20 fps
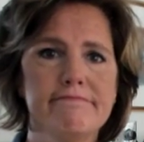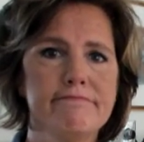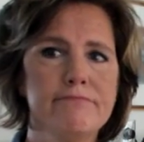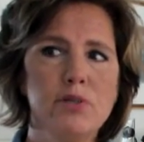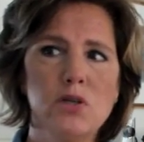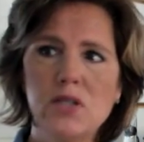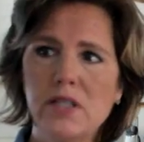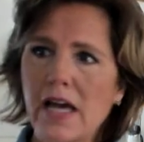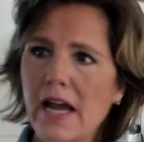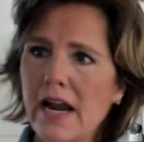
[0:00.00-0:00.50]

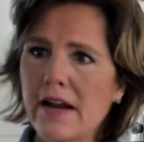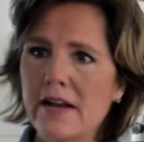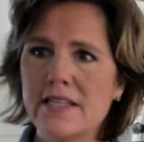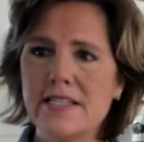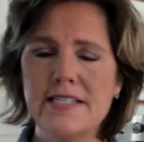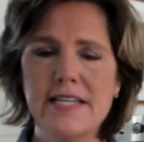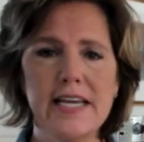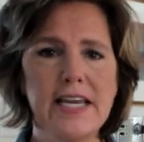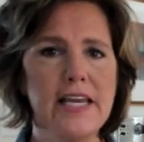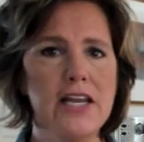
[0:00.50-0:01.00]
Put that on a
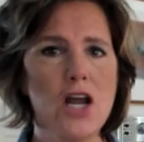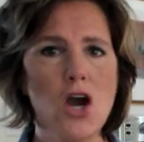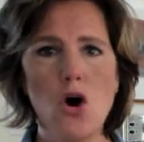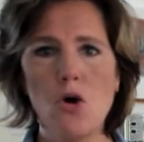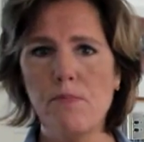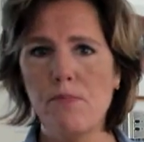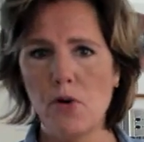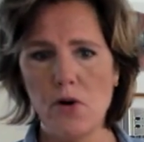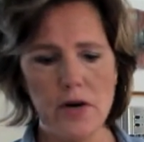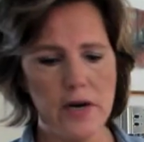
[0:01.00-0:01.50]
sticky
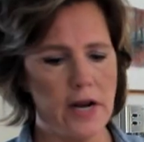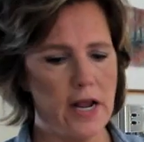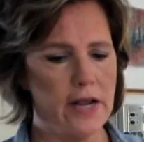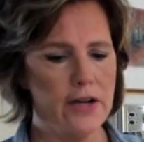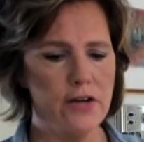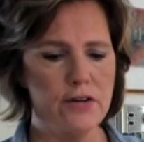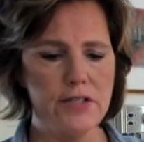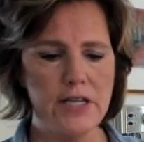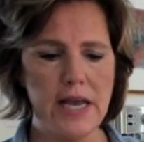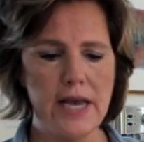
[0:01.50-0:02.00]
note, put it on
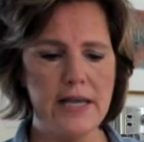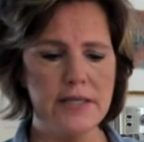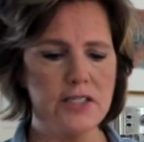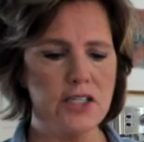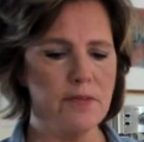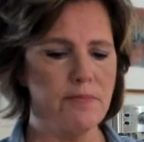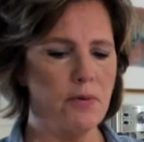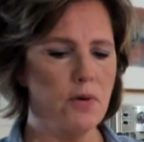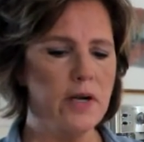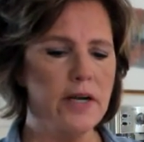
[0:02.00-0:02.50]
your
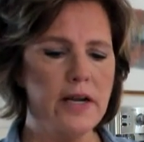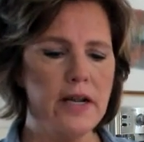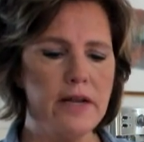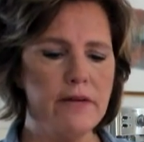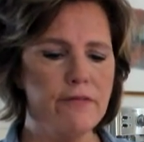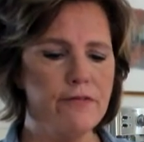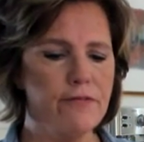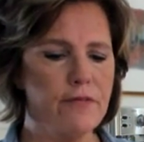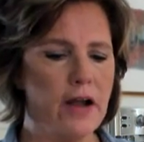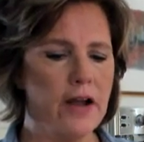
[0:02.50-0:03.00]
desk, put it
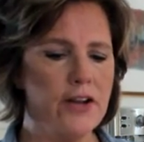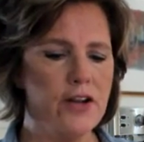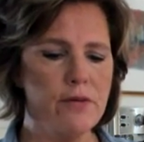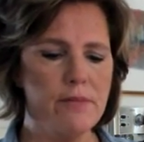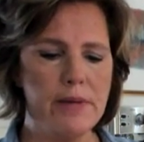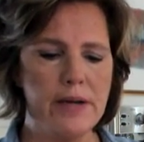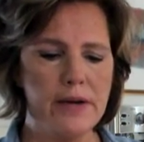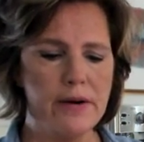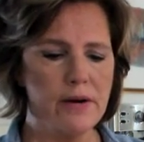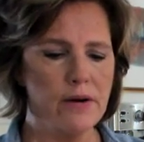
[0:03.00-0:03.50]
in on your
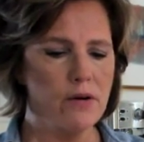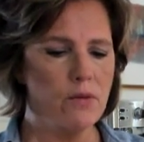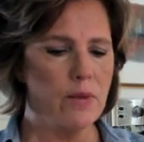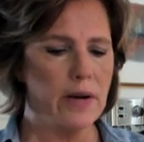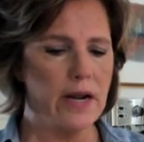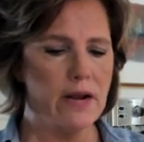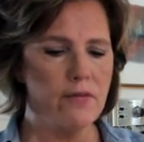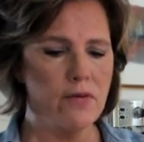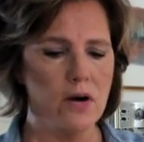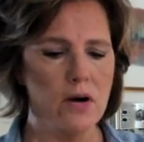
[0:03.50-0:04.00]
mirror,
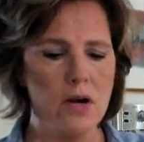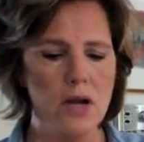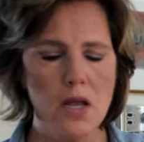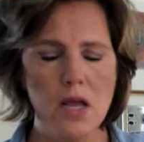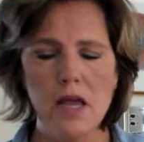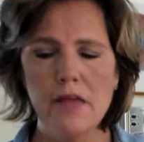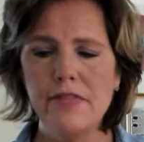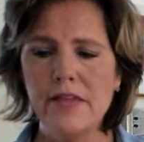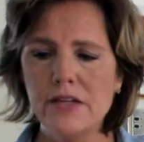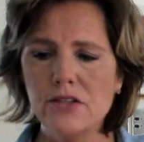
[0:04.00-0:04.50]
whatever.
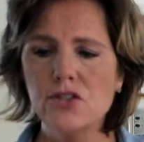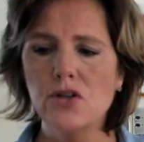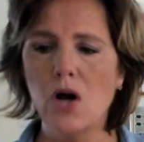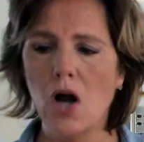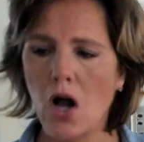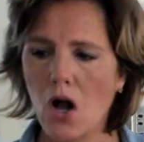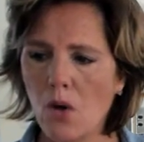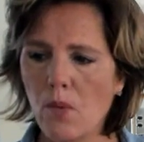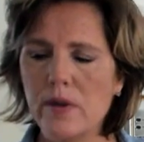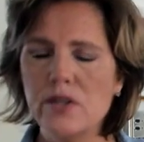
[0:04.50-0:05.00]
Things are
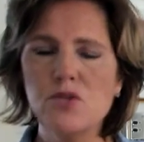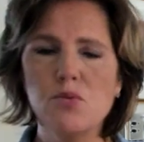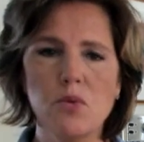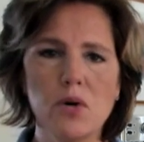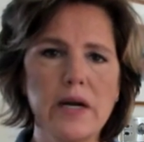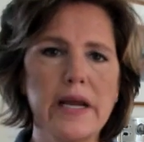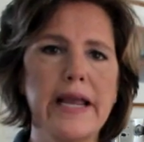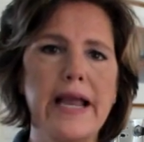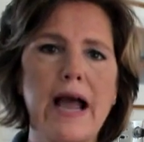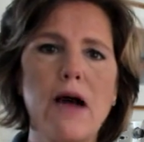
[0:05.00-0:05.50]
always
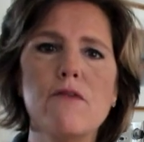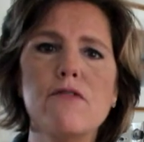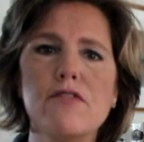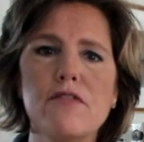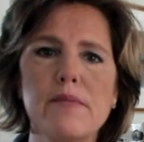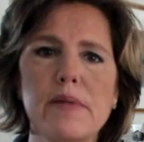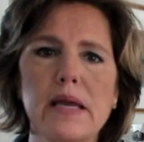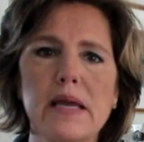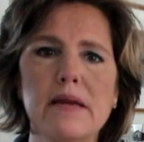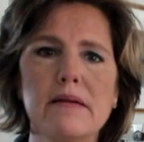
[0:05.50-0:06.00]
working out for
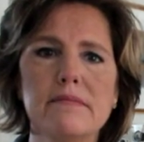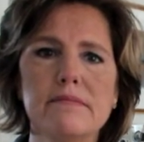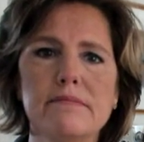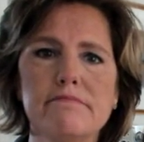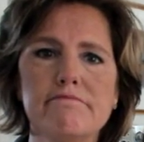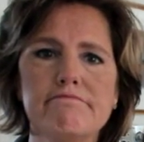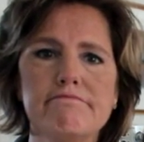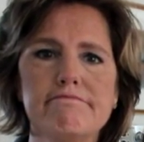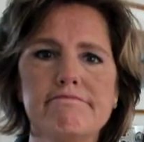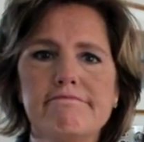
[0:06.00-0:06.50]
me.
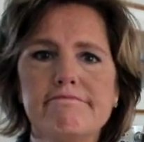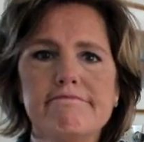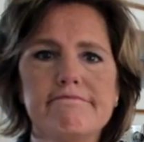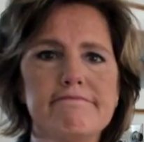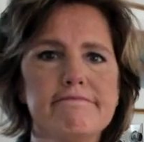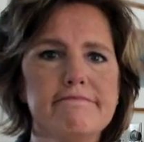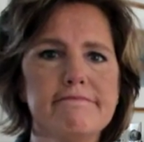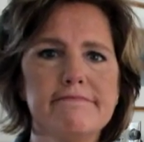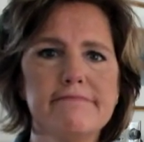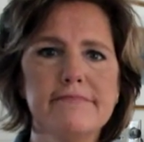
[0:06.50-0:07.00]

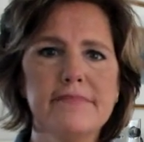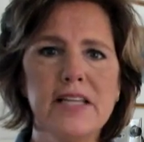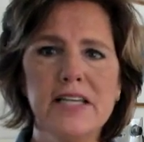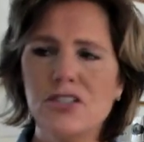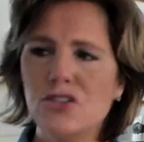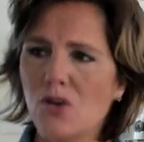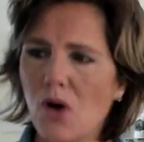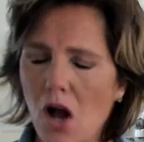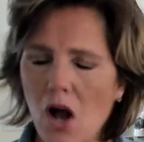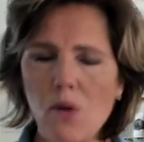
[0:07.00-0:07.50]

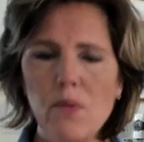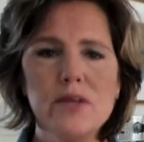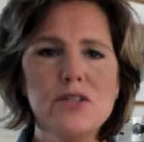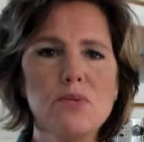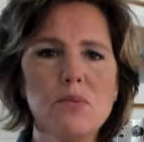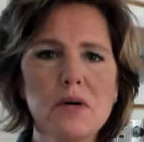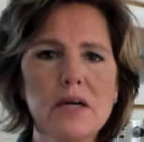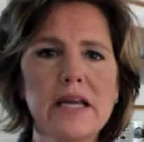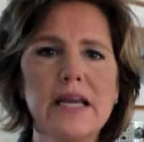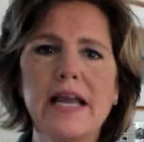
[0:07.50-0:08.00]
Things are always
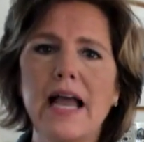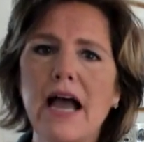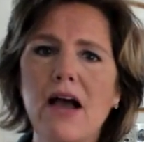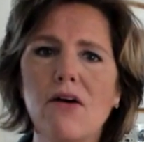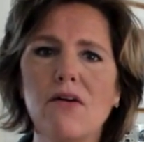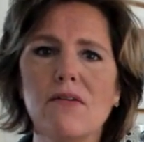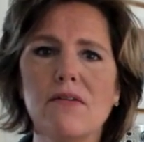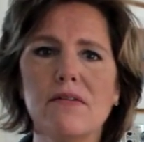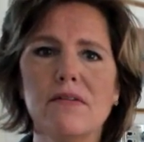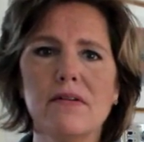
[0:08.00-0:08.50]
working
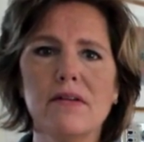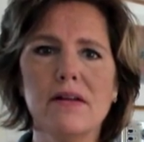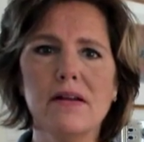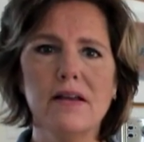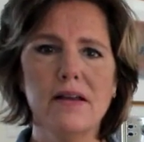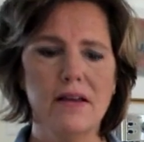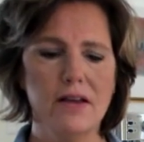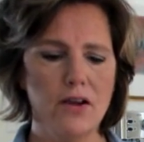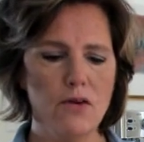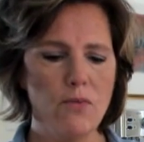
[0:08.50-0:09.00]
out,
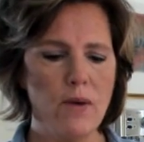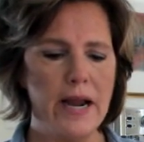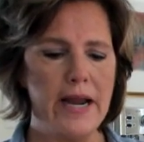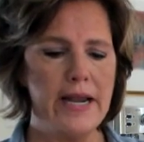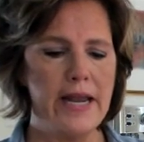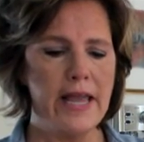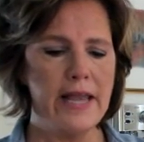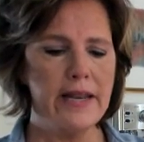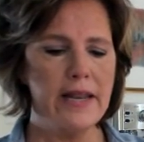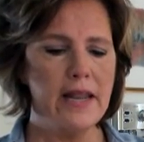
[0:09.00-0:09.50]

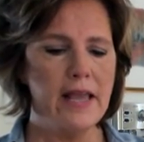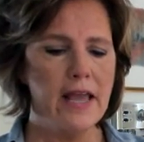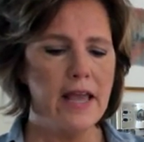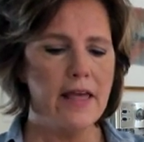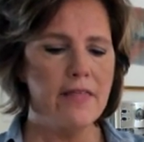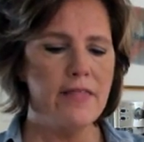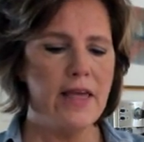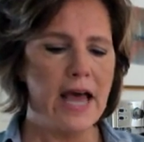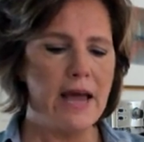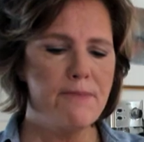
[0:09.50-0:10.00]
right? And
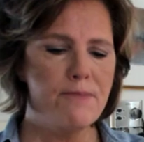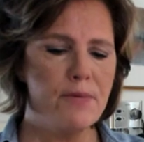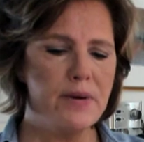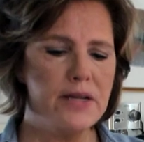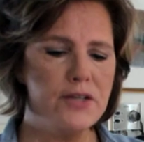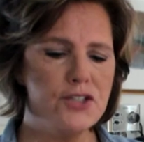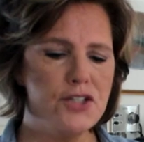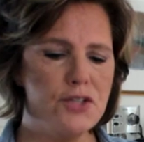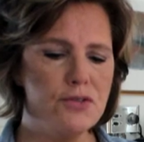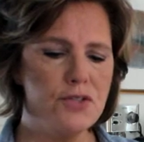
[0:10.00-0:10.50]
that
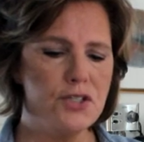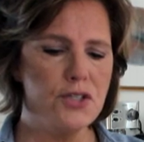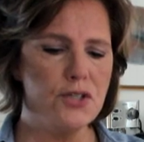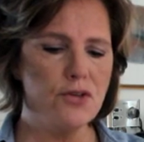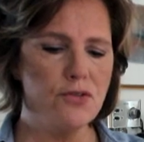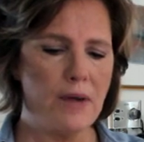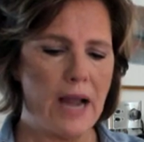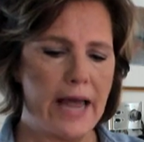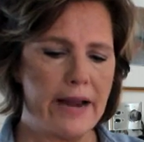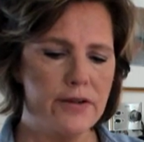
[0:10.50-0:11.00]
brings you to
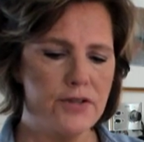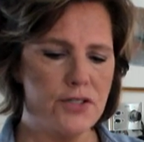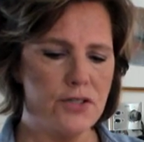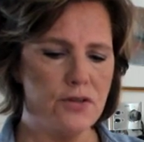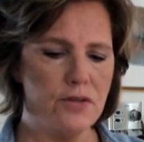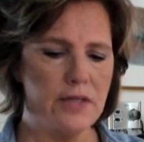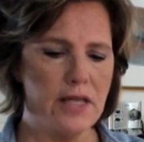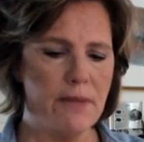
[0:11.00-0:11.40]
gratitude.